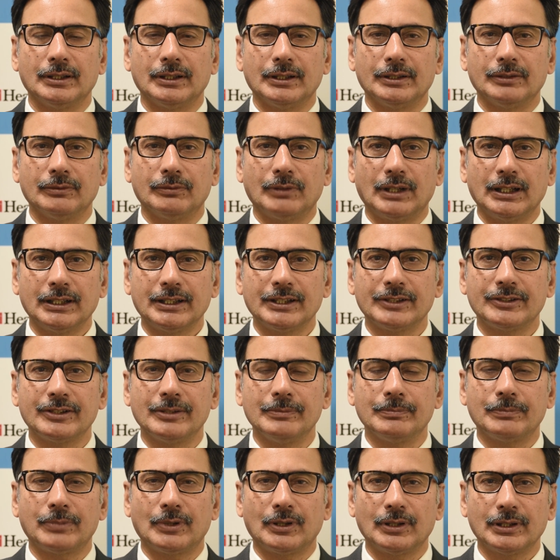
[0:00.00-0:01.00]
what is
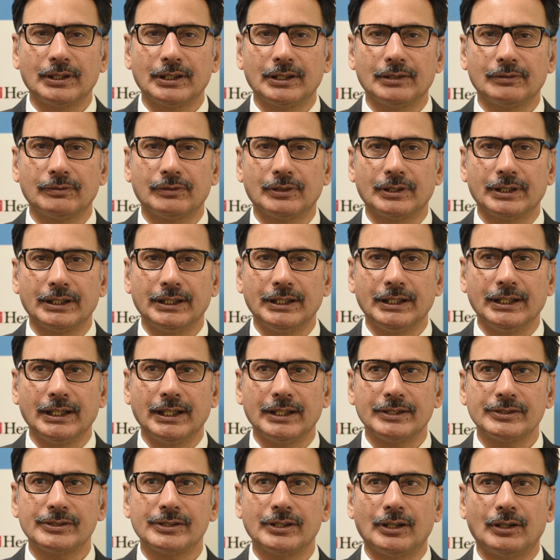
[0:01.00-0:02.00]
important for India
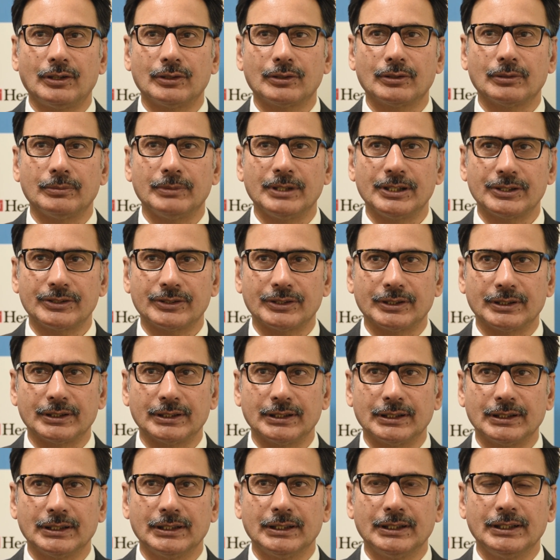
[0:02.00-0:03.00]
is the automation.
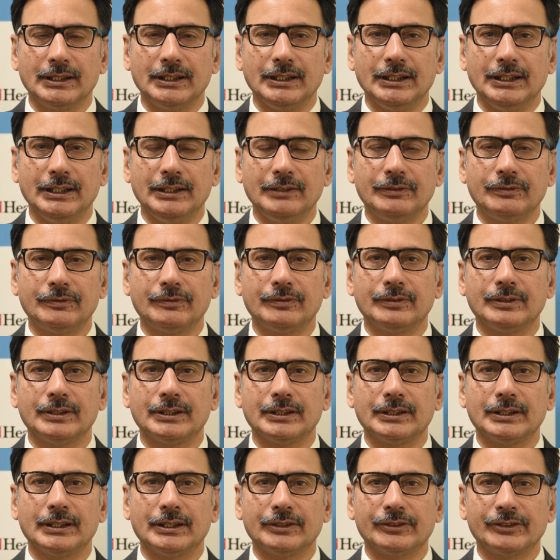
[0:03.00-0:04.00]
If
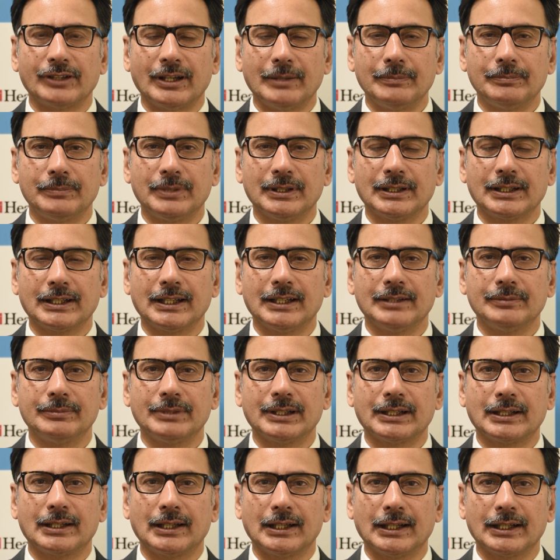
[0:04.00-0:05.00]
the sample can
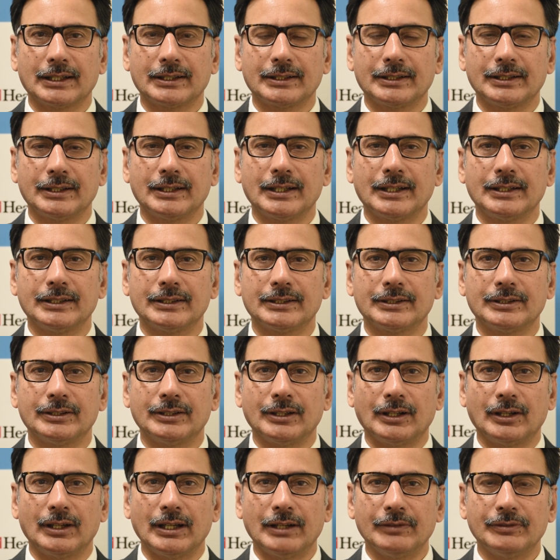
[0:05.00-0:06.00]
be collected and it,
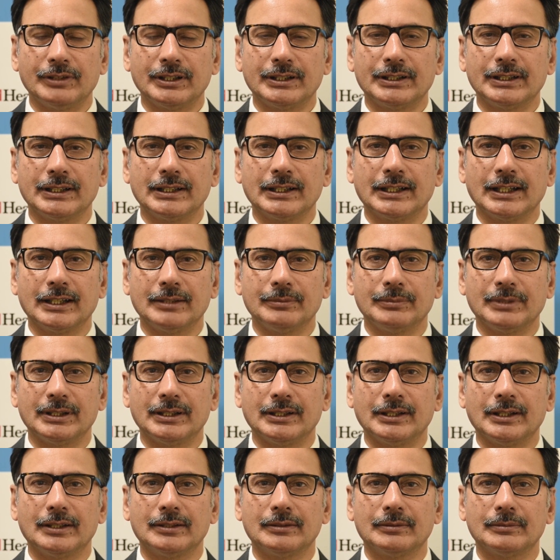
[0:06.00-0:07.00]
uh, everything can be
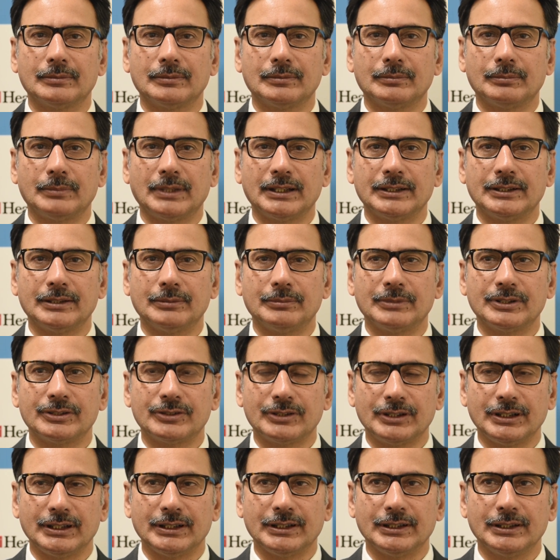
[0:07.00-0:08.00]
done by the
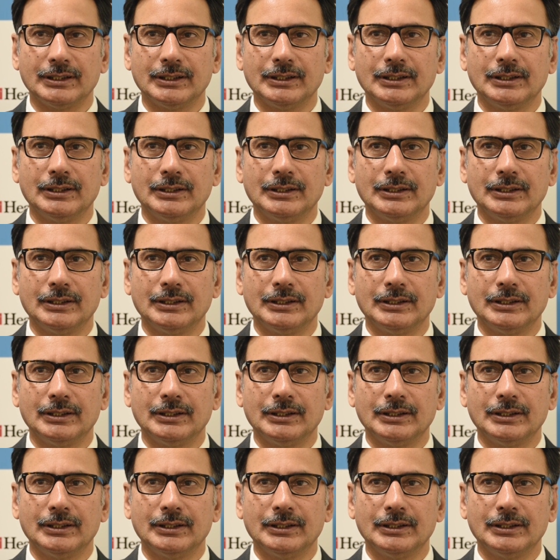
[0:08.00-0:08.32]
machine